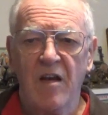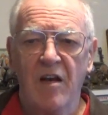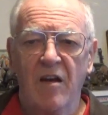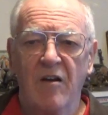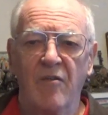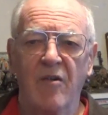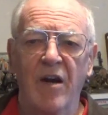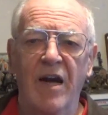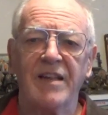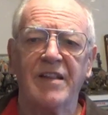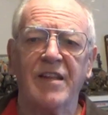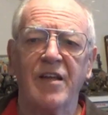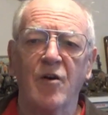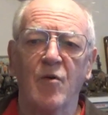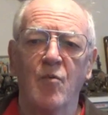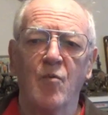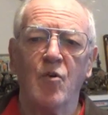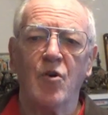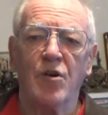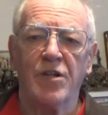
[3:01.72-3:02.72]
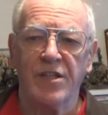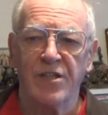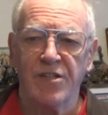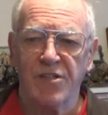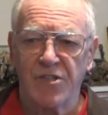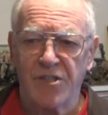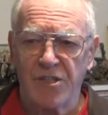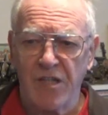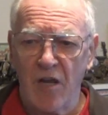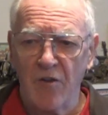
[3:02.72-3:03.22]
Writing a word in
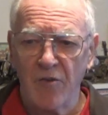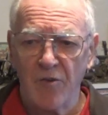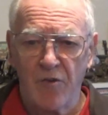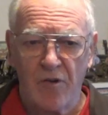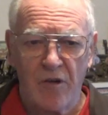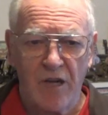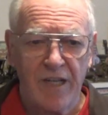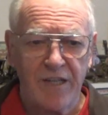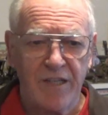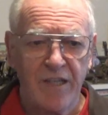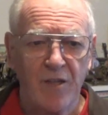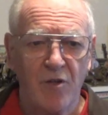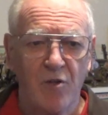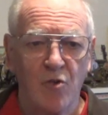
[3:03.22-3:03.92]
sound writing